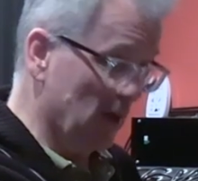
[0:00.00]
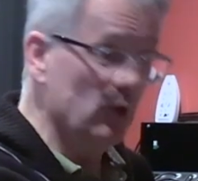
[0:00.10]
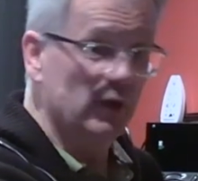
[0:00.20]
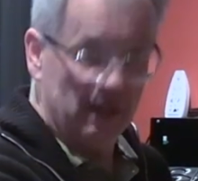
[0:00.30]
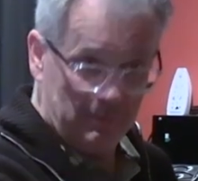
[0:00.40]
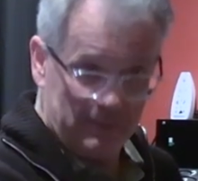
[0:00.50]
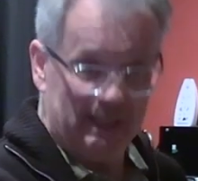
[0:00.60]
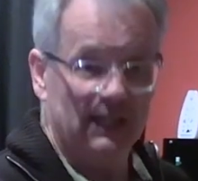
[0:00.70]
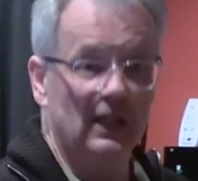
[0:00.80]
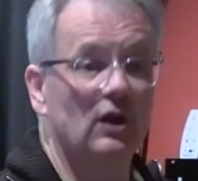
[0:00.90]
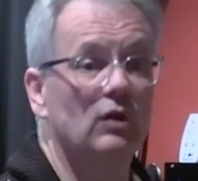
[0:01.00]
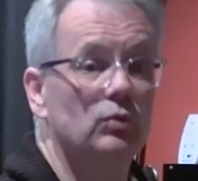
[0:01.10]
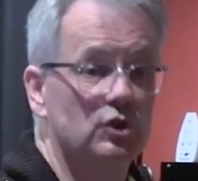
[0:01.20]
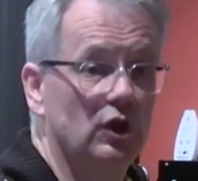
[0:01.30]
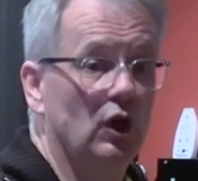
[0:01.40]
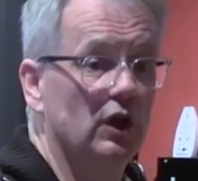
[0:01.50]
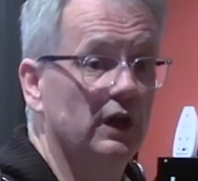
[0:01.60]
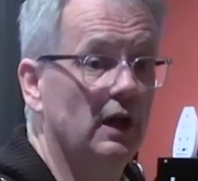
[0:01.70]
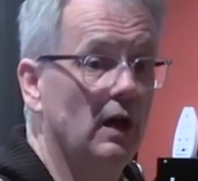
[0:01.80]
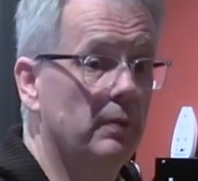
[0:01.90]
Una in particular was
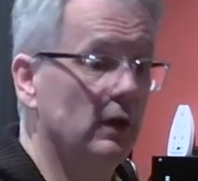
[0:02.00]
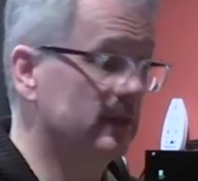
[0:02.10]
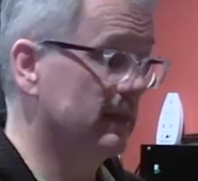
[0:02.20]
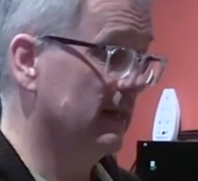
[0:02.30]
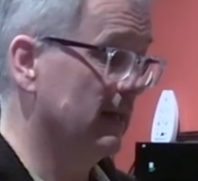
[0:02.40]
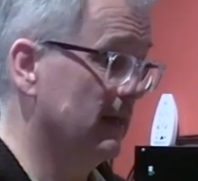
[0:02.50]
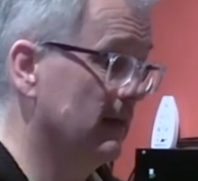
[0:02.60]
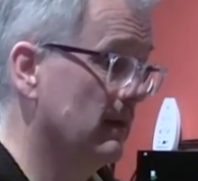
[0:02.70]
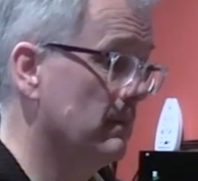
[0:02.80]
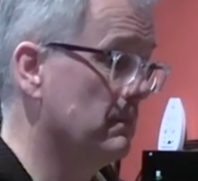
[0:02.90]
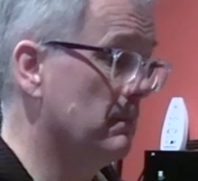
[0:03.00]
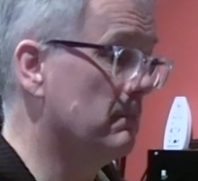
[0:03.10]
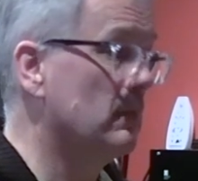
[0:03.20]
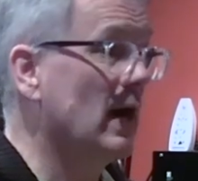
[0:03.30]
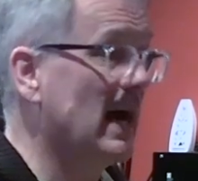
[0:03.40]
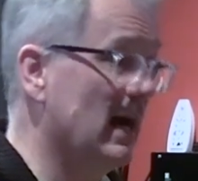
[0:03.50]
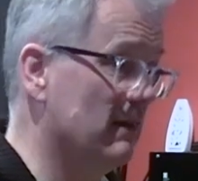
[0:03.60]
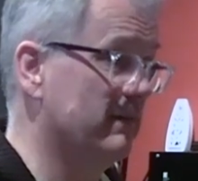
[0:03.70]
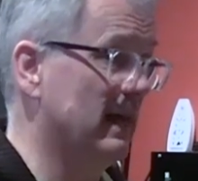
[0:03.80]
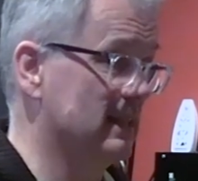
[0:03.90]
talking about the
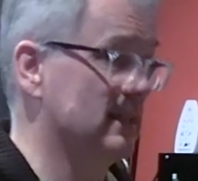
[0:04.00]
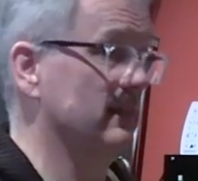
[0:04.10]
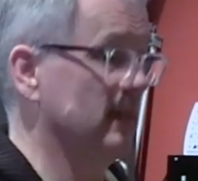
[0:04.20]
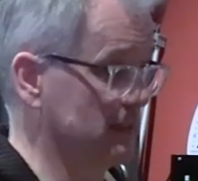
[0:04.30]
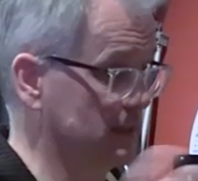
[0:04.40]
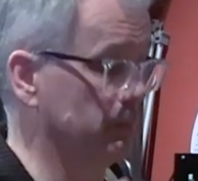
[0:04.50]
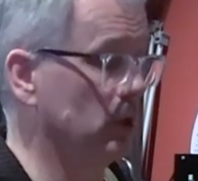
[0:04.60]
Mra Fasa, that's the